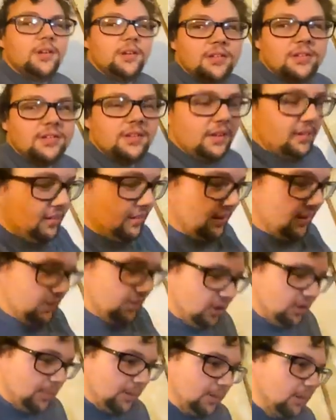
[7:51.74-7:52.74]
else to say. I just got to
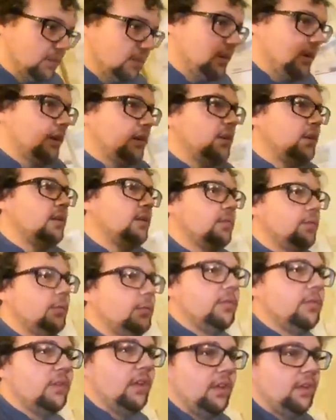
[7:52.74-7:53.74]
get better later tonight. What
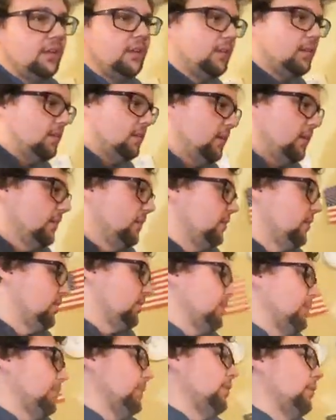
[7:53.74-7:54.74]
was that? I just heard
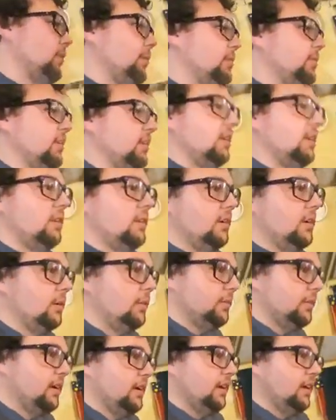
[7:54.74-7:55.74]
something. What was that? Oh,
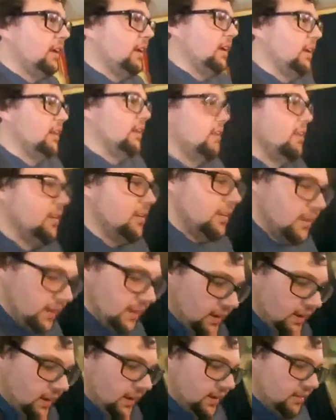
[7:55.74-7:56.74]
the kitty cat.
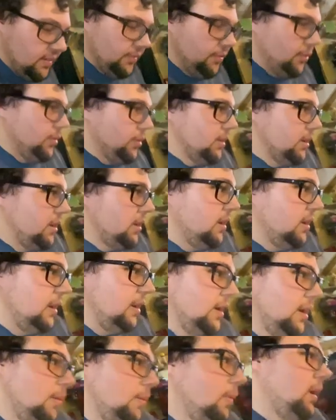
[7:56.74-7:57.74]
Kitty cats everywhere.
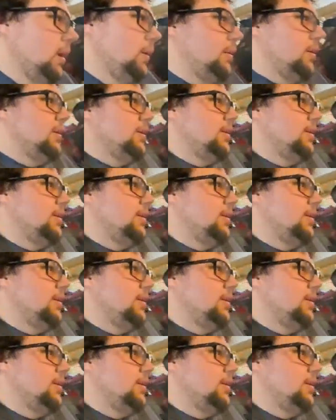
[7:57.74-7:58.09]
Mama,